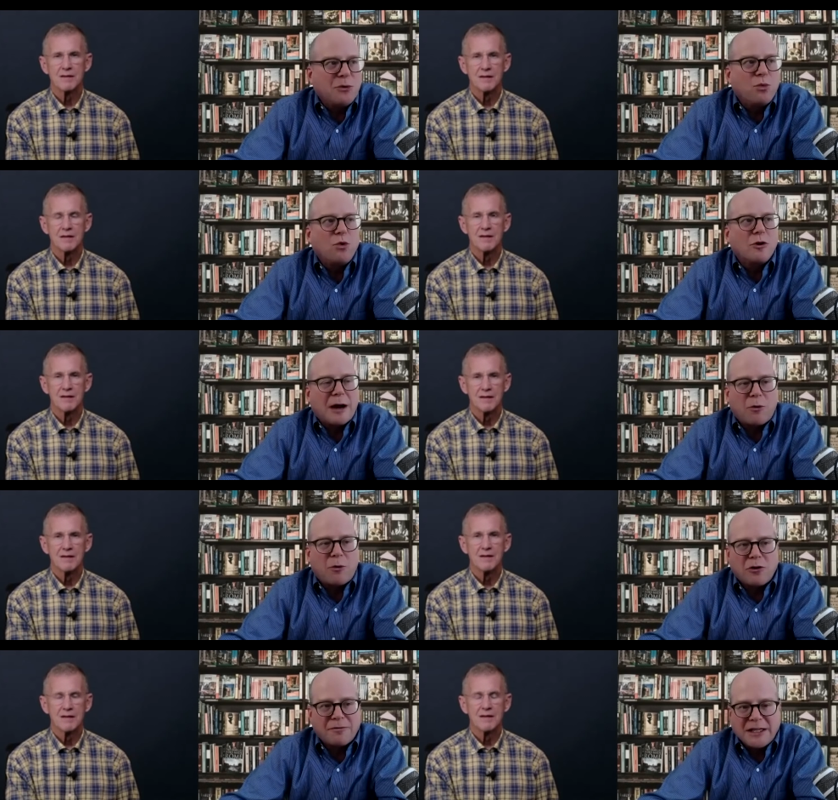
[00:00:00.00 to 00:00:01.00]
Speaker 1: War, how
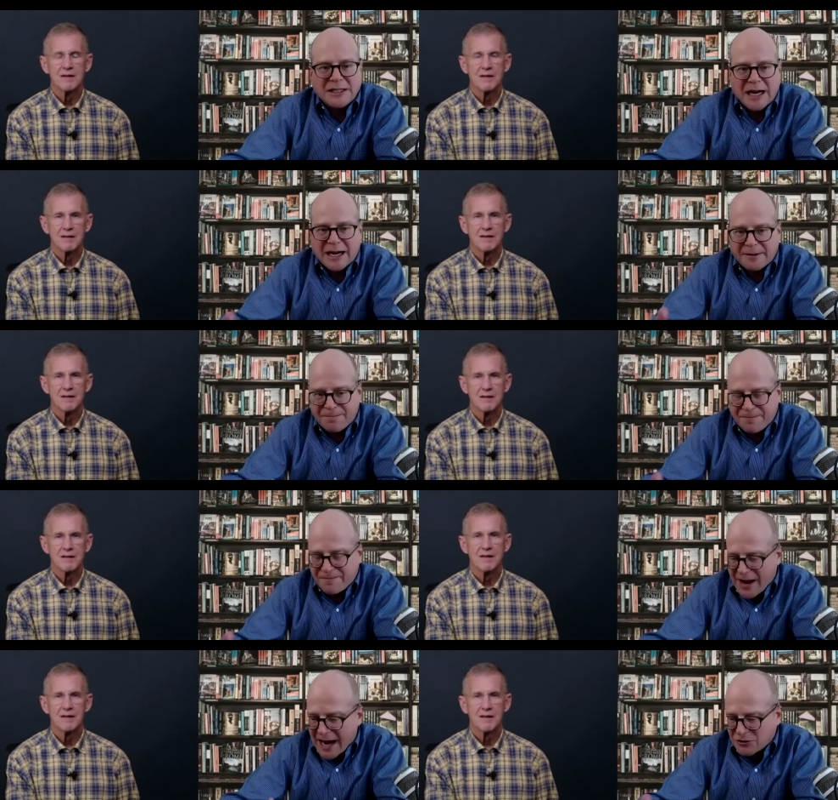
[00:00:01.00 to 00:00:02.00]
all of these kind of
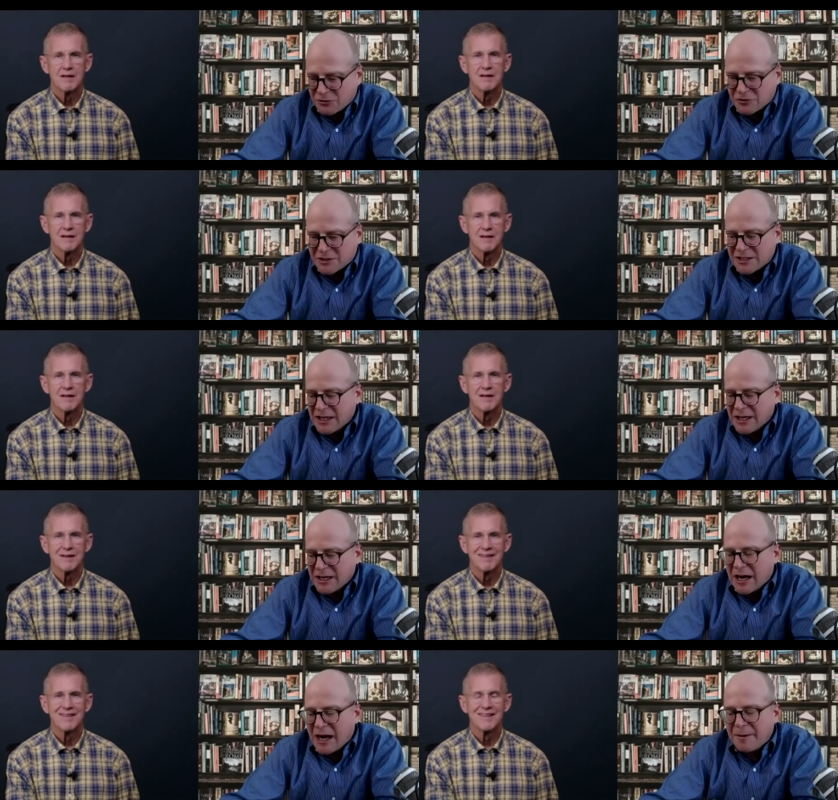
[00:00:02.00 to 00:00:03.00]
factors
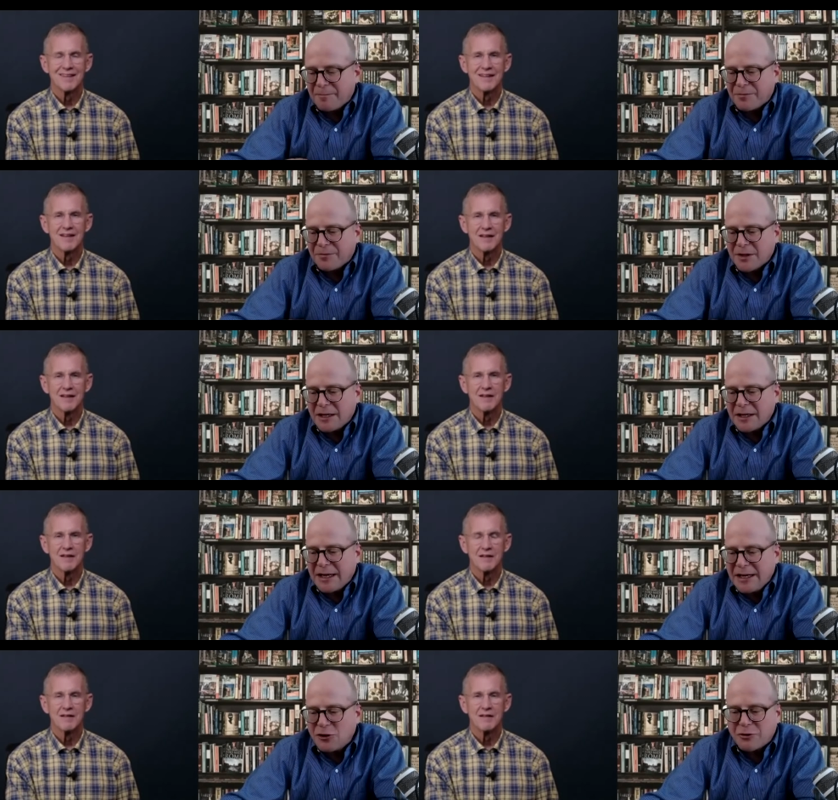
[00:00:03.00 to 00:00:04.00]
um,
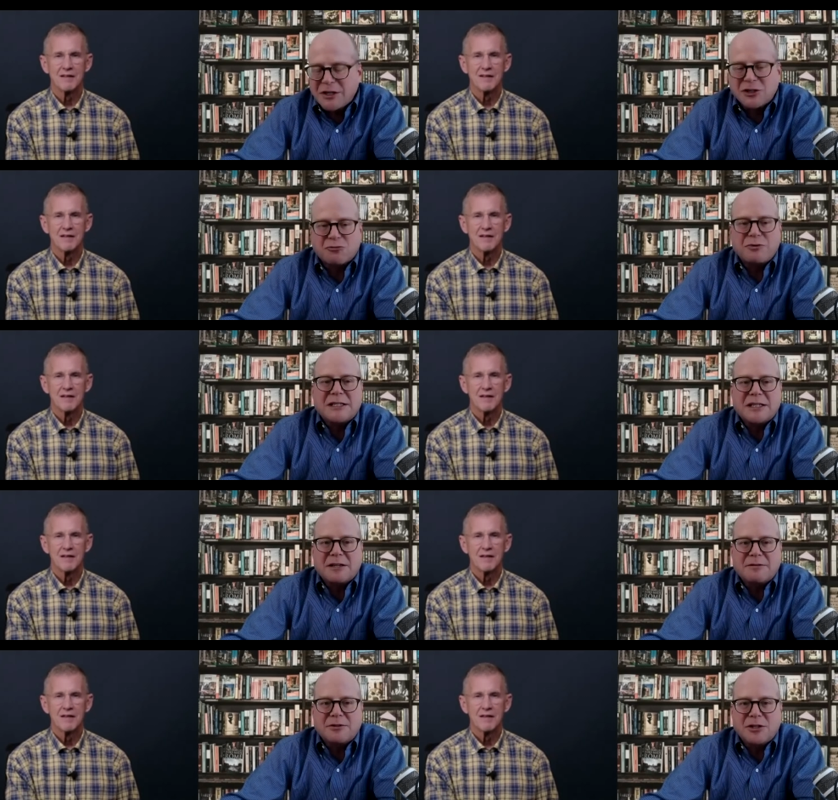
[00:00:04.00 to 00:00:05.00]
increased risk
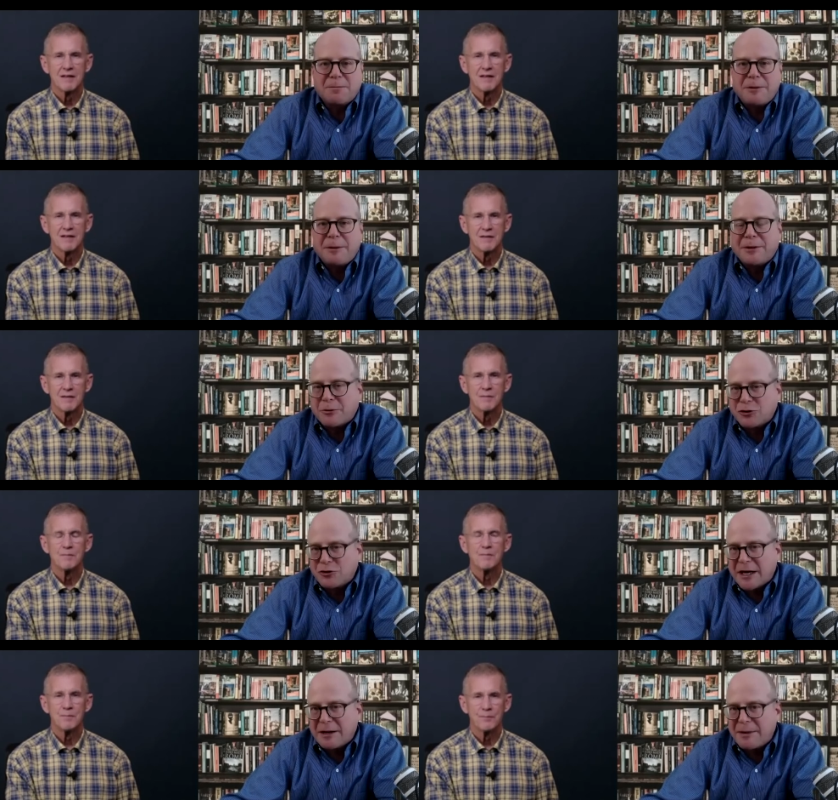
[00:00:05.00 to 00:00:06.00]
to the people that were
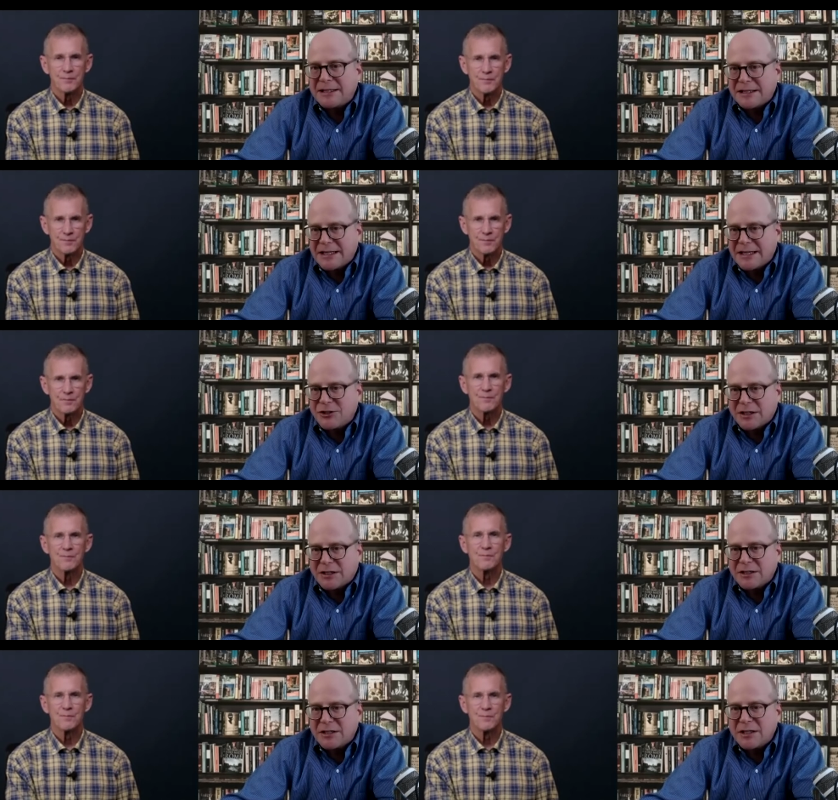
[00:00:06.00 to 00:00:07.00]
trying to make
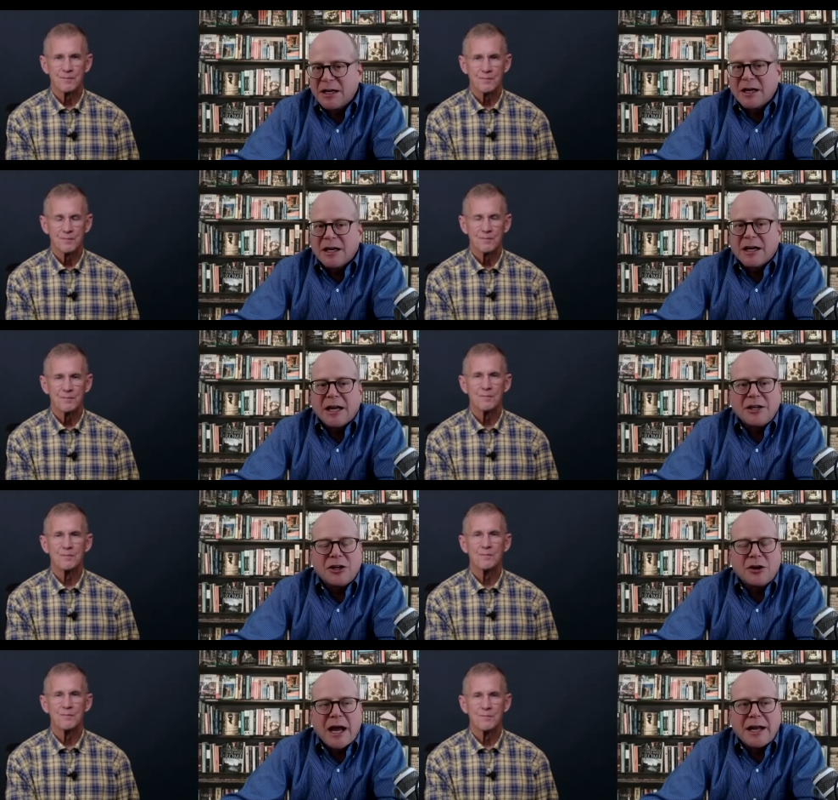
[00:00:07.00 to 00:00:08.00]
decisions.
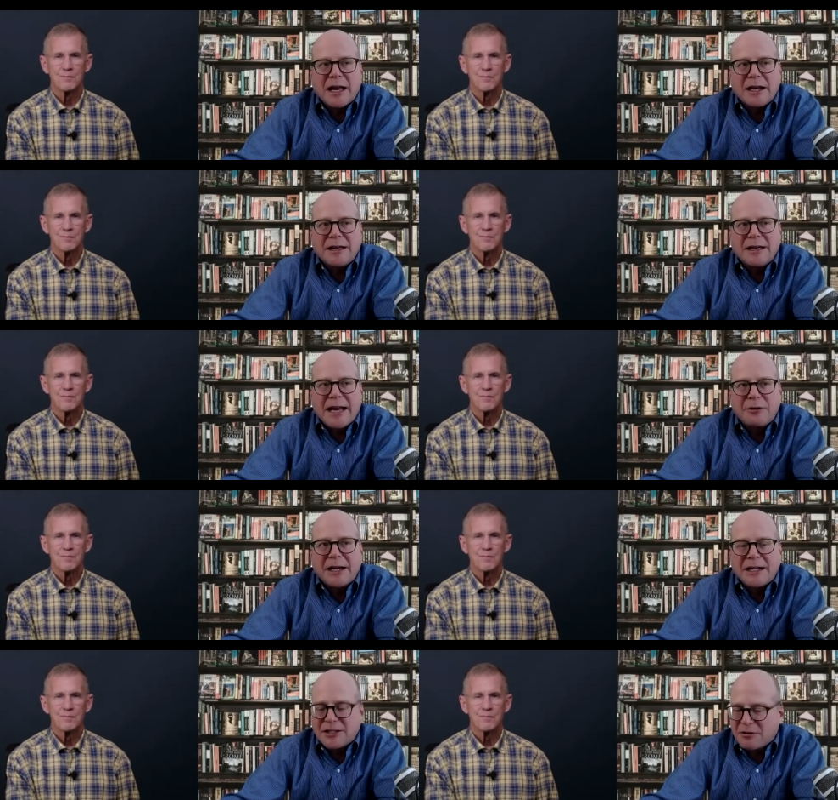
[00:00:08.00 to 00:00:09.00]
and and
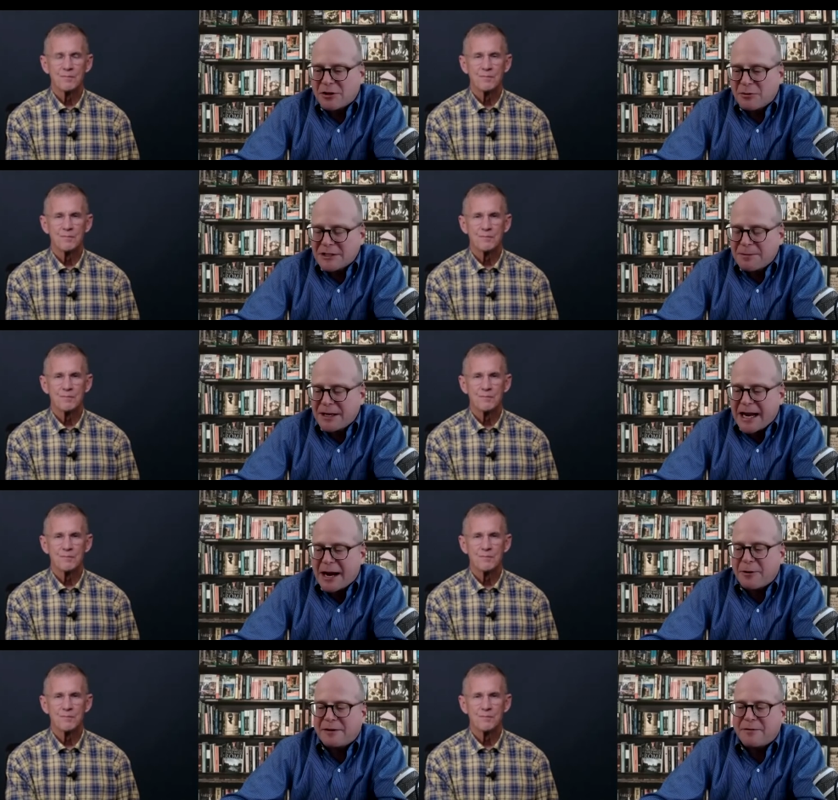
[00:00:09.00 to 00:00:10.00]
nowadays there there is a big
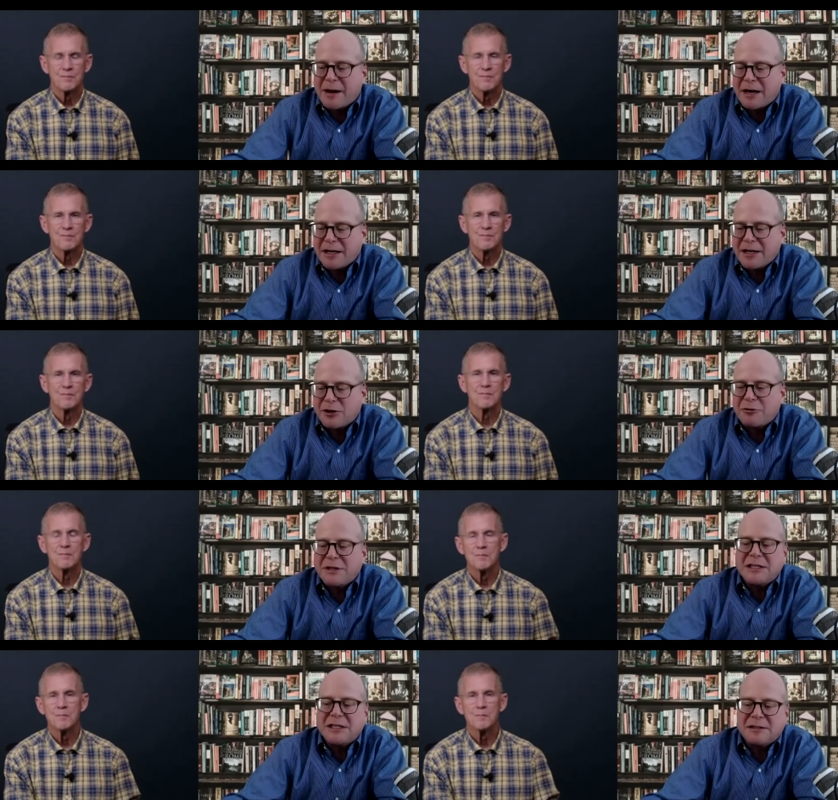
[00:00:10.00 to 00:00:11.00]
narrative about
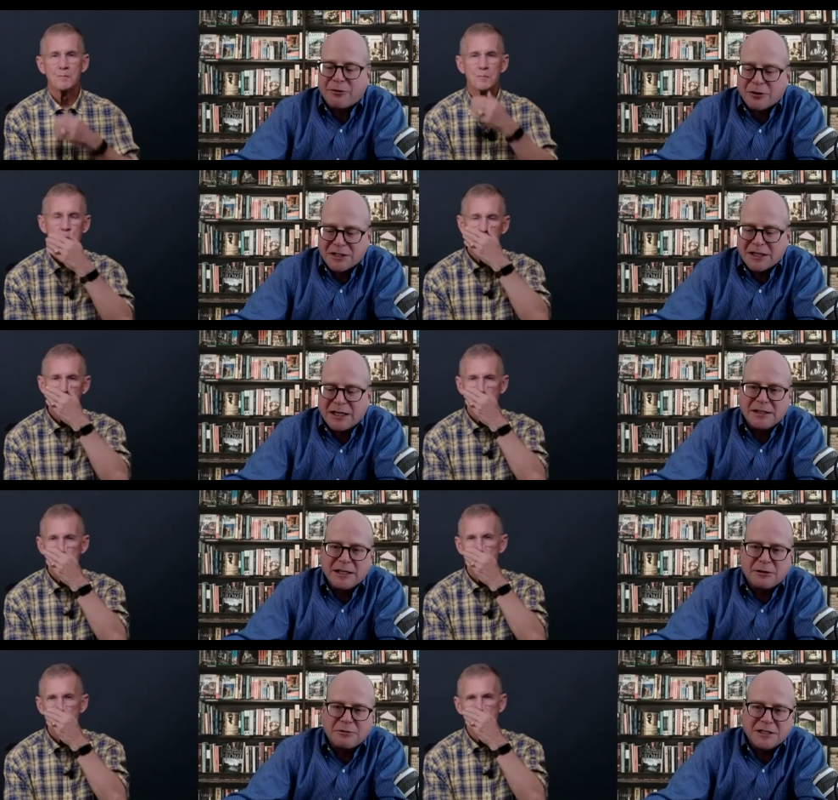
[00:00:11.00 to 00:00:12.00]
increasing diversity and
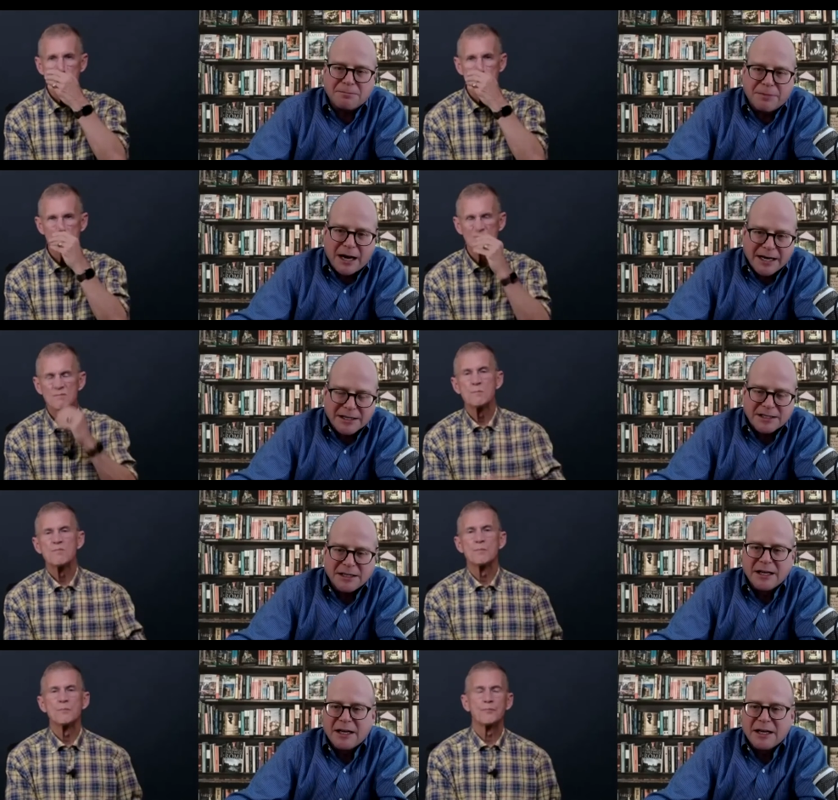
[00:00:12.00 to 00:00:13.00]
decreasing bias
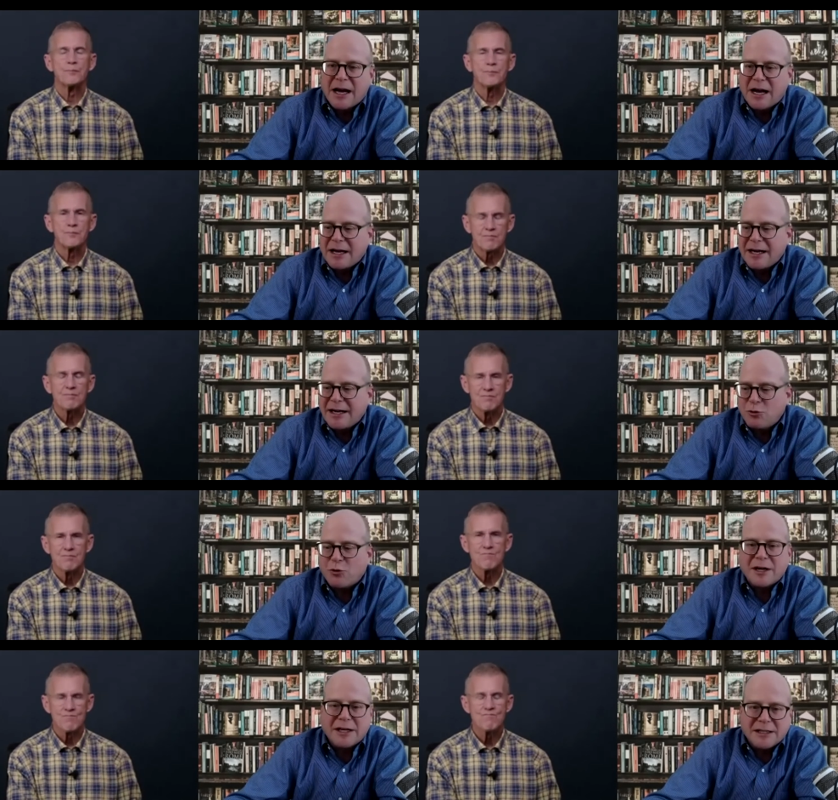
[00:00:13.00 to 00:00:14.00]
uh, in an
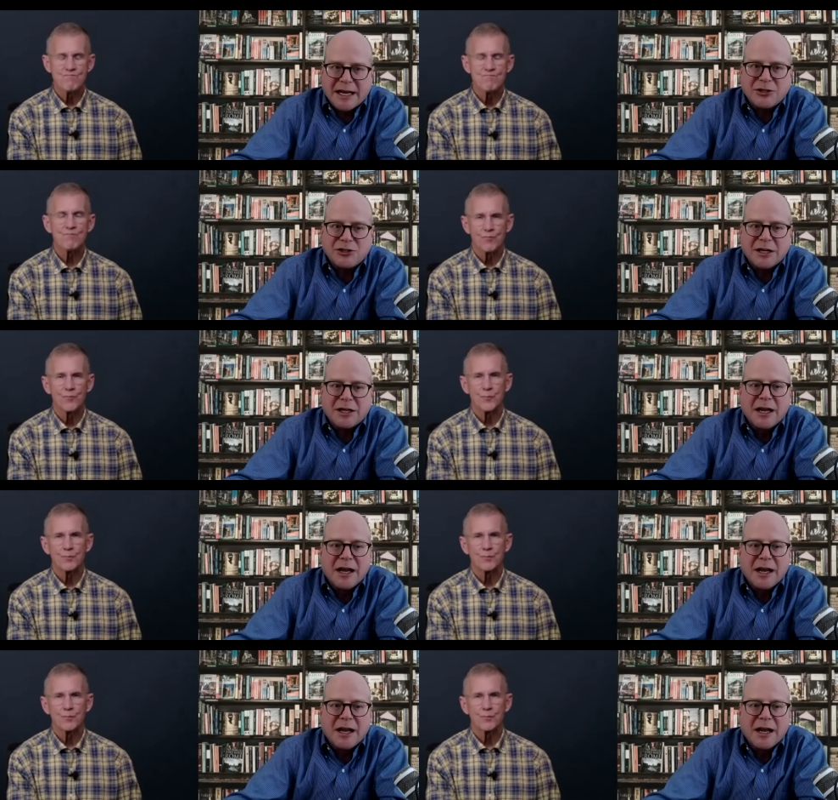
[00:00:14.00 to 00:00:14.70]
organization.